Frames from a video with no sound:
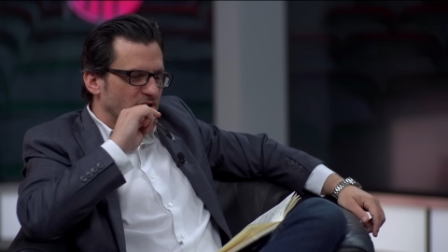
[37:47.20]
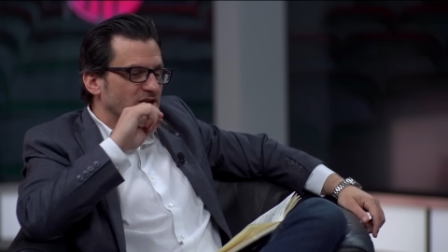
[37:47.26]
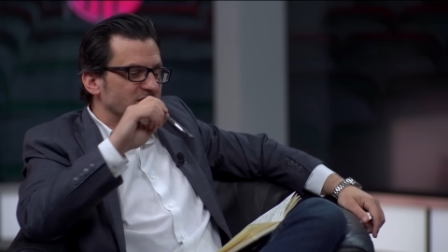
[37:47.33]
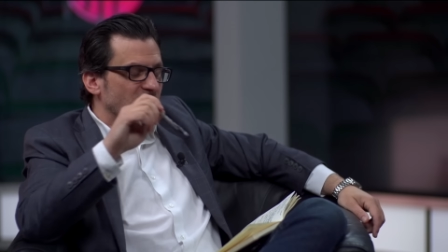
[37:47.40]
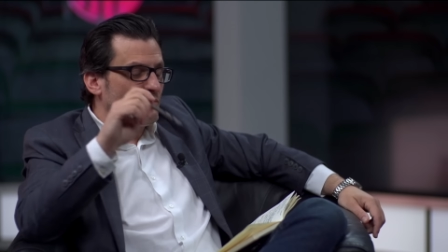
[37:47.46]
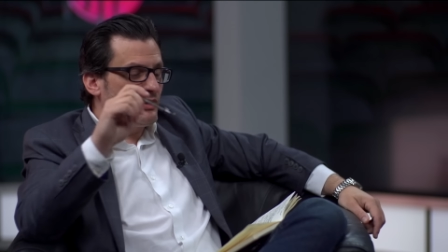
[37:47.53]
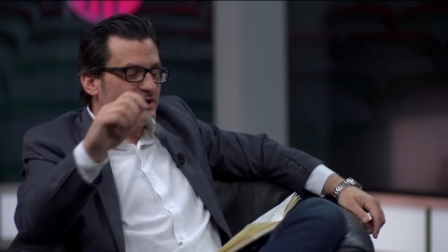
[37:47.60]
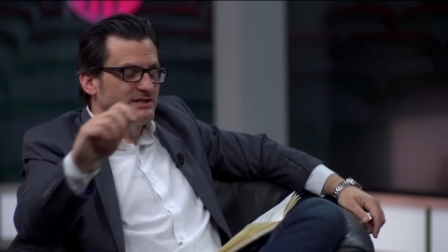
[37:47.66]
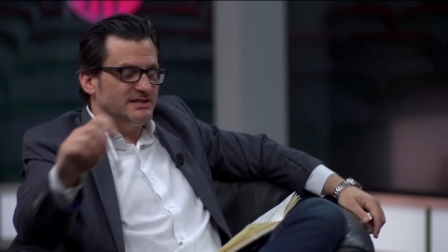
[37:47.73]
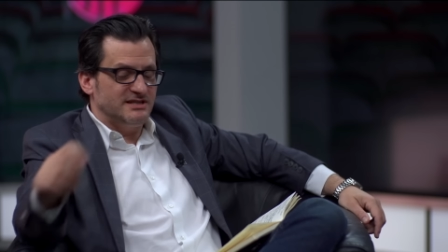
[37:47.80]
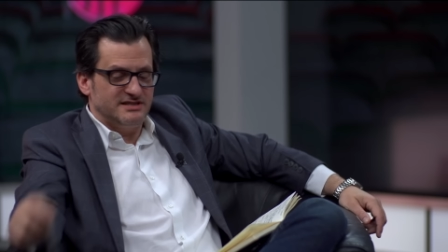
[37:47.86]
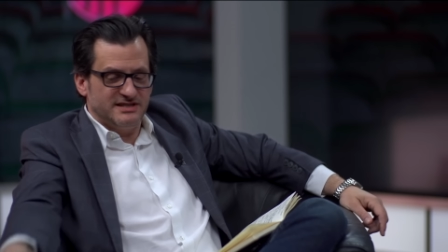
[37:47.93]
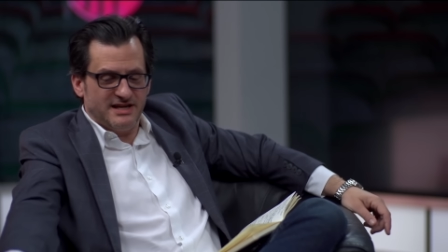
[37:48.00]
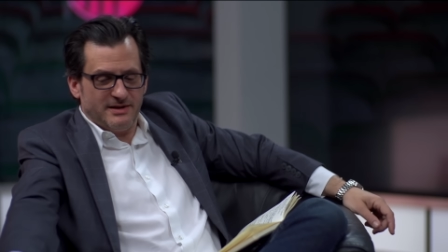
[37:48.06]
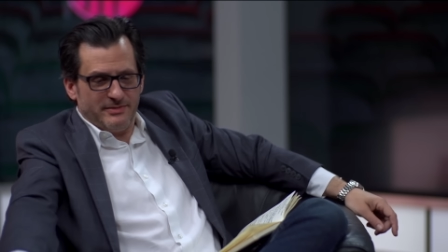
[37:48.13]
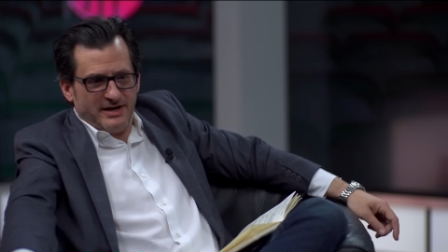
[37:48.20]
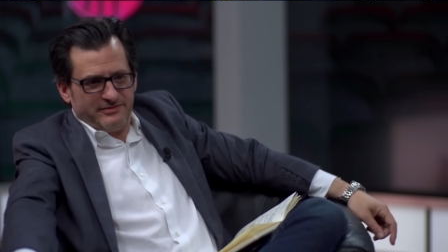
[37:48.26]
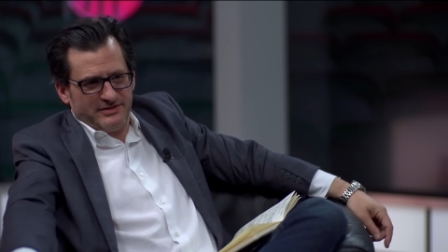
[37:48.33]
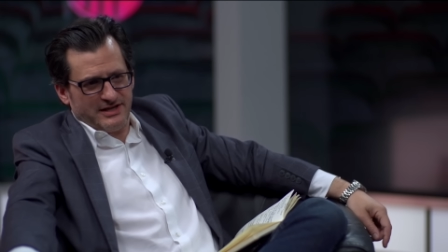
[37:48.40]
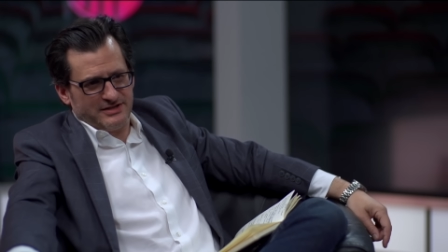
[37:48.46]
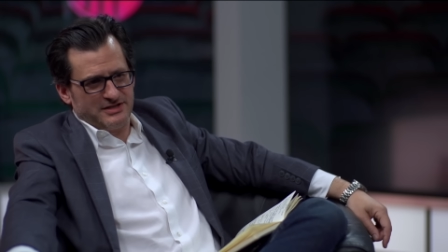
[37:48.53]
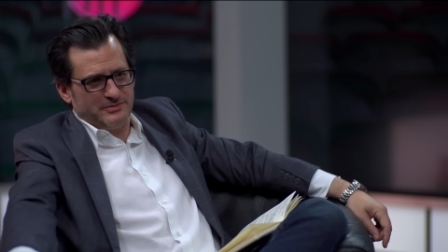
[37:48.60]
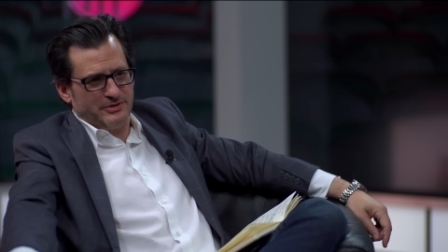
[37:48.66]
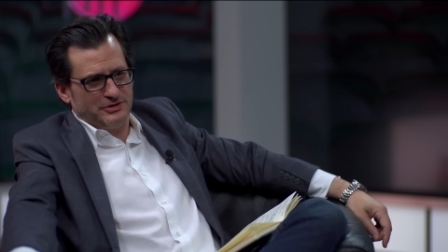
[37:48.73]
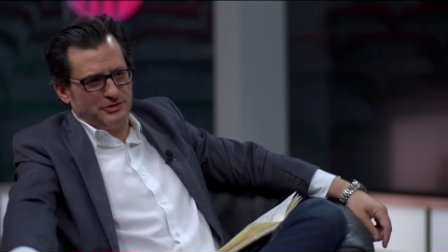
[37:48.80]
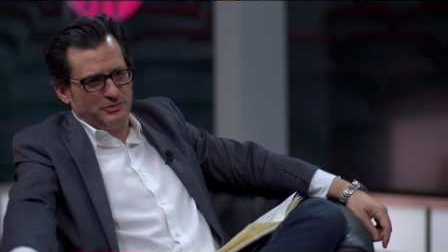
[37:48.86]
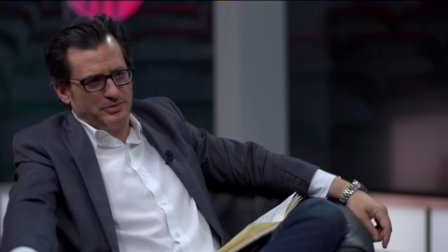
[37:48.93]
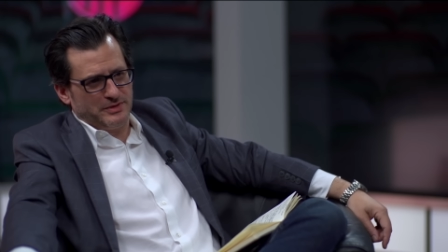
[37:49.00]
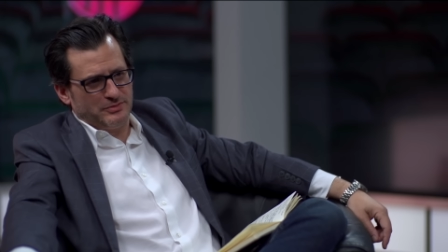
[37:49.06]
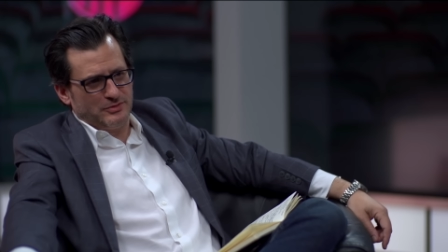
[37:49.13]
Because I work at TCM, I have to ask you about
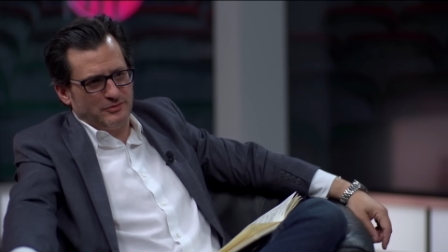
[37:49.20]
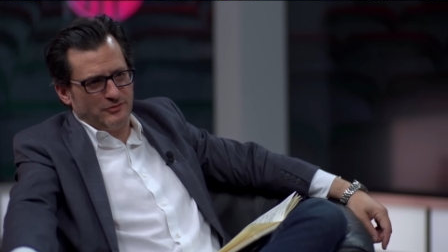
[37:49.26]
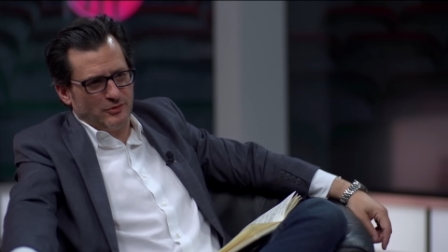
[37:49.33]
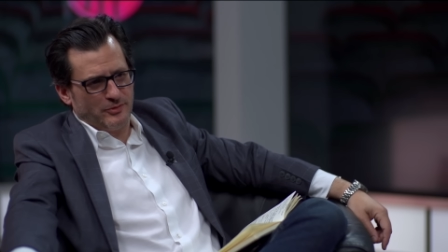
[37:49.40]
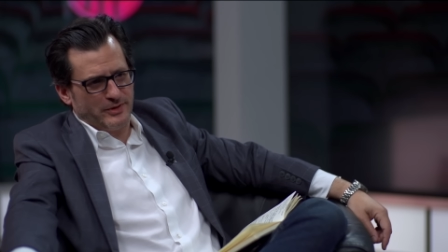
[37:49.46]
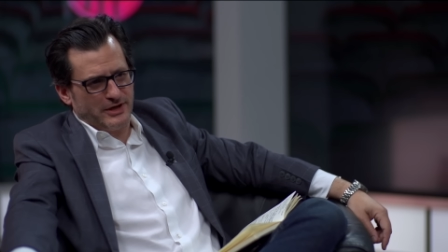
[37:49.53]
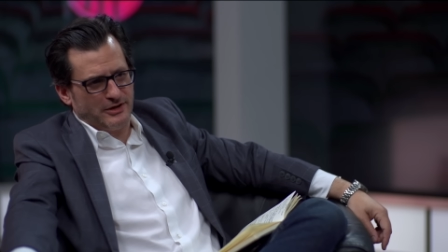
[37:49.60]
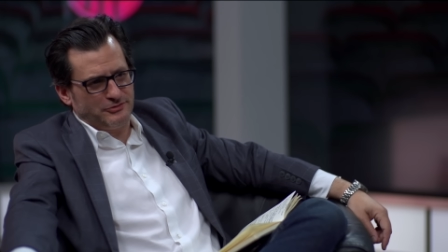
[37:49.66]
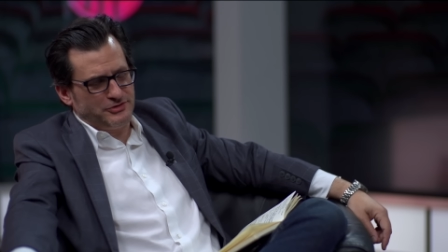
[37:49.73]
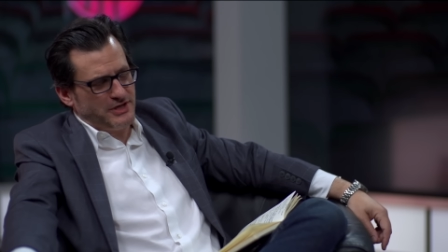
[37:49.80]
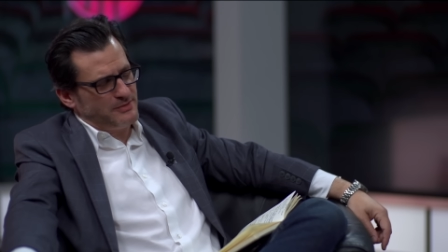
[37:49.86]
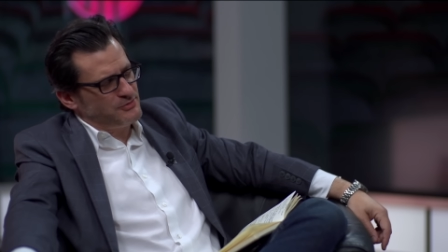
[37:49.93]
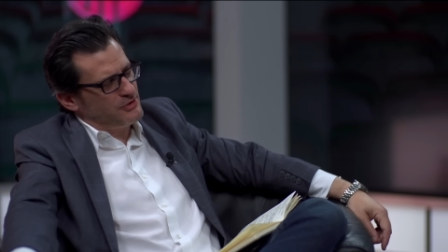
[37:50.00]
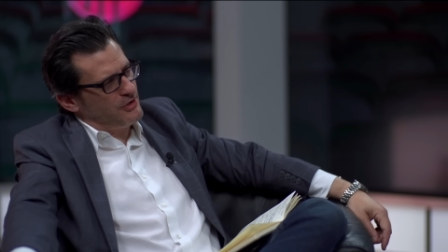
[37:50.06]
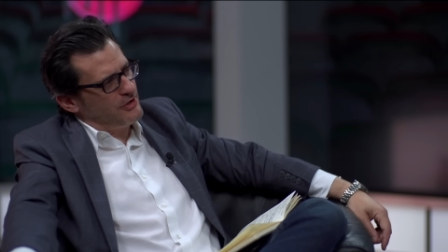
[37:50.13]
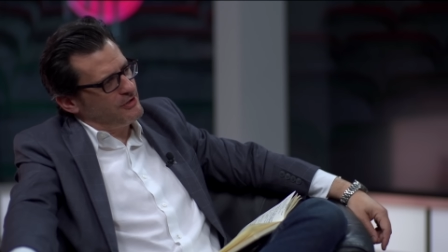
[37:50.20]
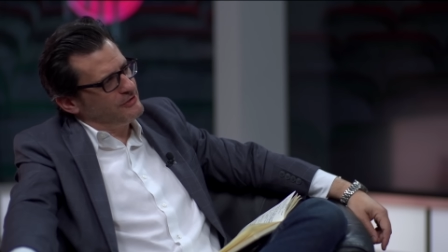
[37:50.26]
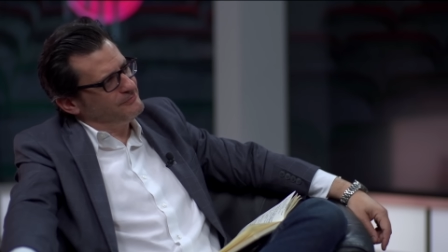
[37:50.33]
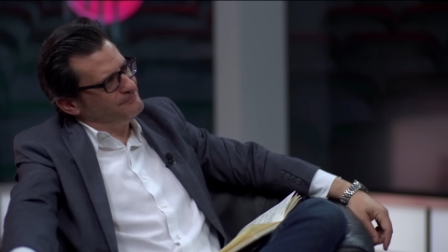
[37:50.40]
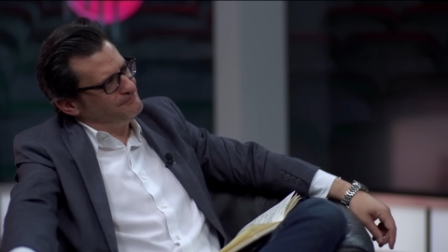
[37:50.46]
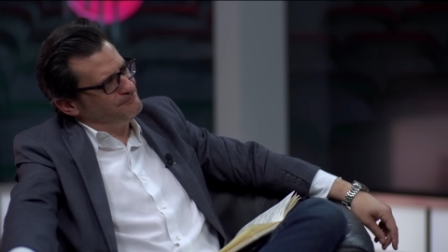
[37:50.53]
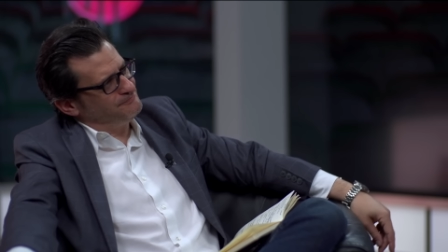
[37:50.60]
two people before we go. James sure. Garner.